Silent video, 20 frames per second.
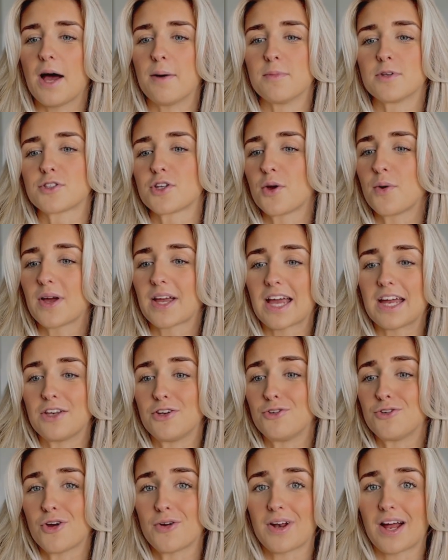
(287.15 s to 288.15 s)
So again, you
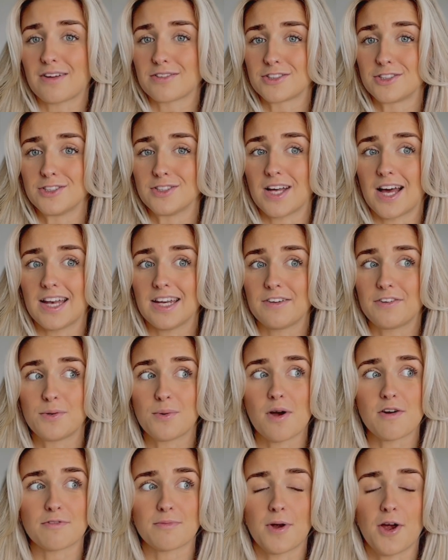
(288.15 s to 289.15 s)
don't have to do that, and if you
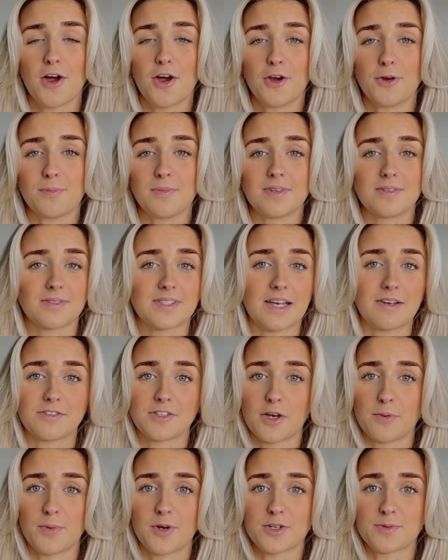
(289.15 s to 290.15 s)
work from home, save
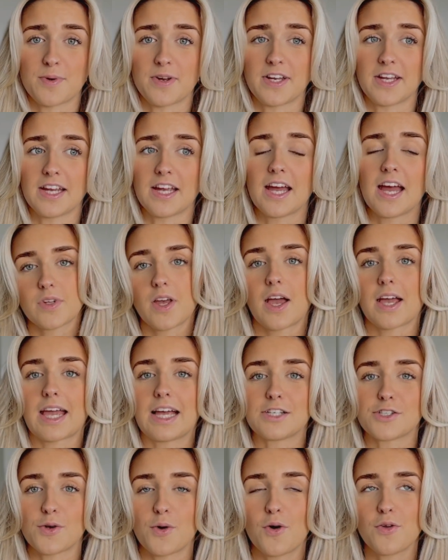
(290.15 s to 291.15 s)
so much money. Okay,
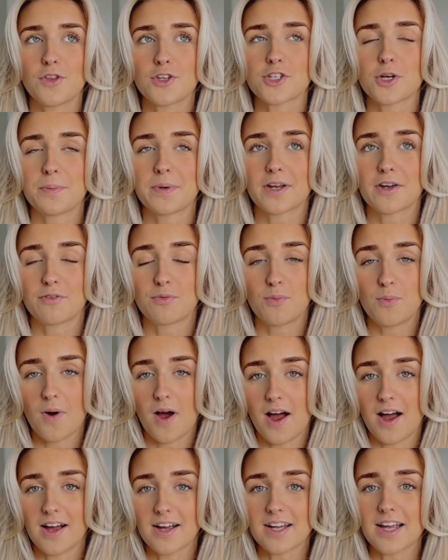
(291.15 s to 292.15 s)
so on the topic of
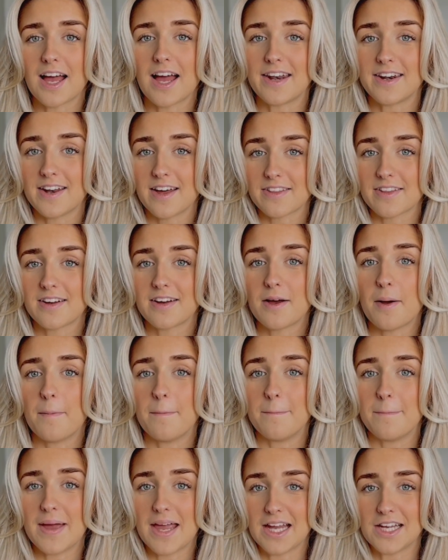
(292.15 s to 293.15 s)
work, another
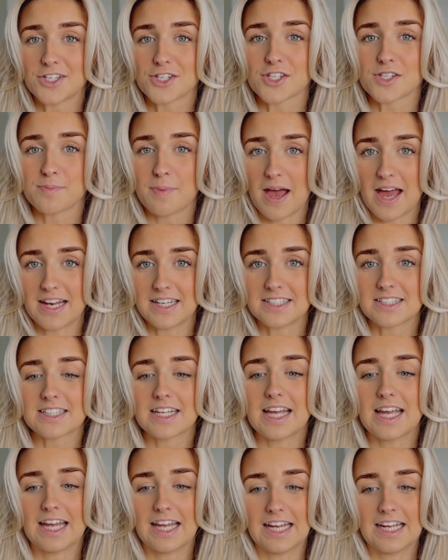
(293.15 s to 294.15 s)
major spend
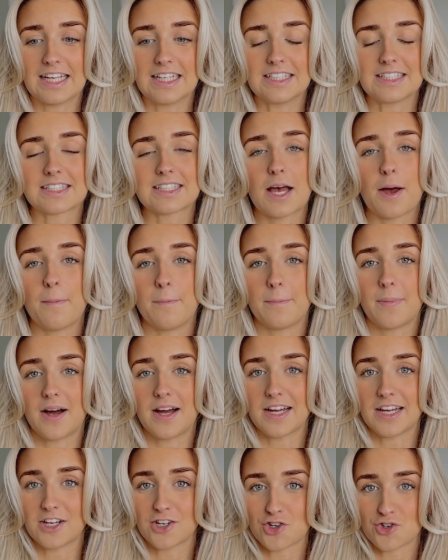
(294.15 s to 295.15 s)
is
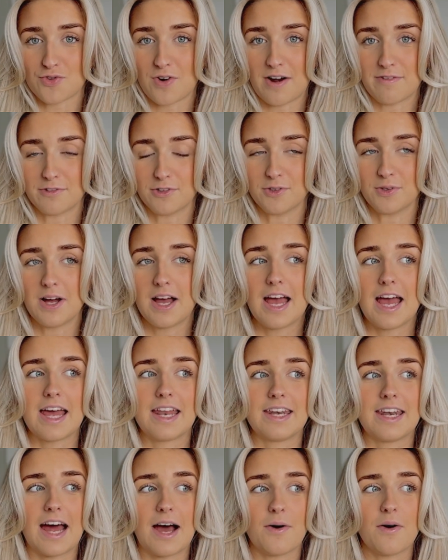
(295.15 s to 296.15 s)
my travel.
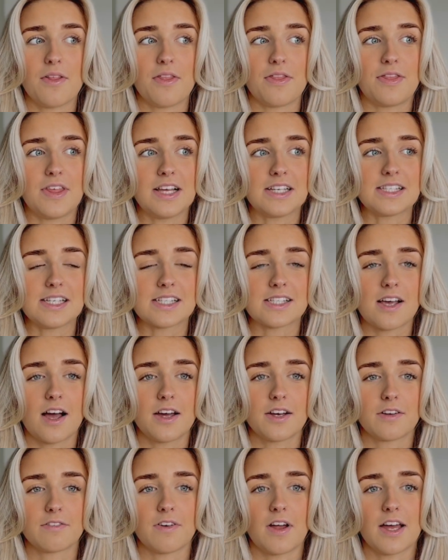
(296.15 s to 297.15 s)
Now this is
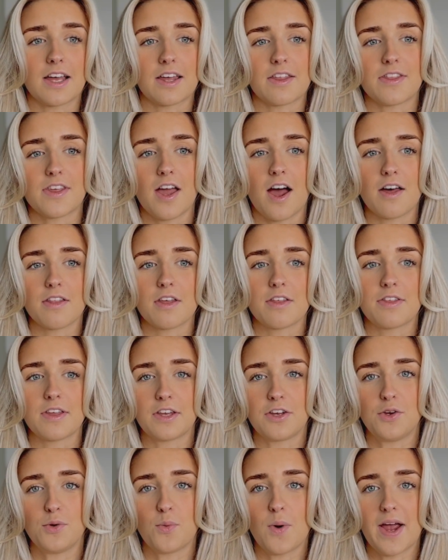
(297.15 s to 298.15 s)
kind of like the other thing
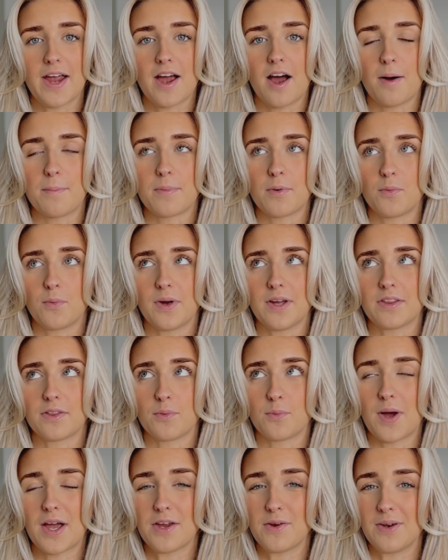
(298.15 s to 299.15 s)
you weigh up with
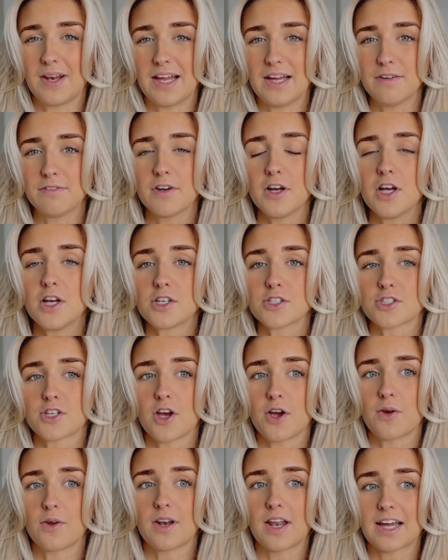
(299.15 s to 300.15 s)
where you live.
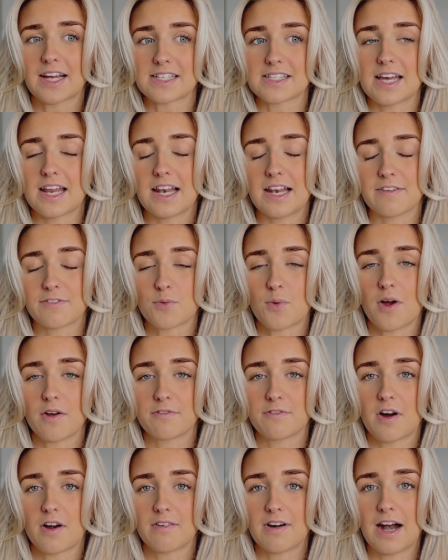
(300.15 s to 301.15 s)
So like I said, I live quite
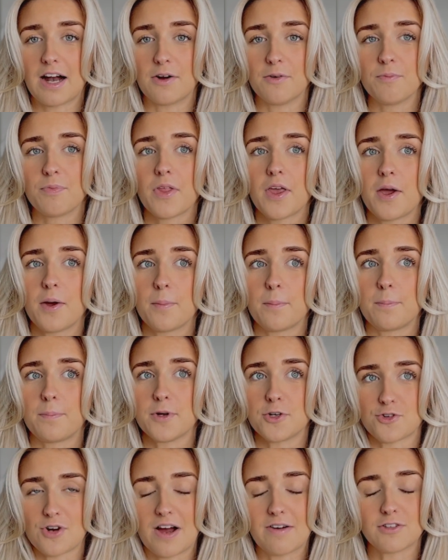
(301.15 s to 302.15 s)
far out,
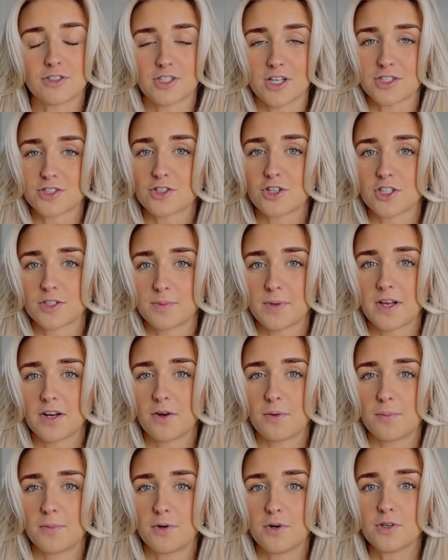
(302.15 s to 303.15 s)
but travel does cost me a
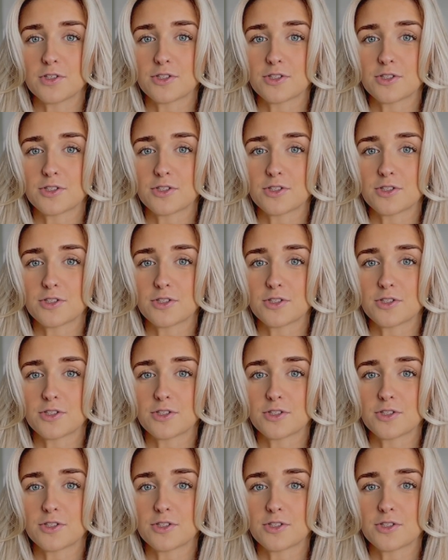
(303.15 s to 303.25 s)
lot more.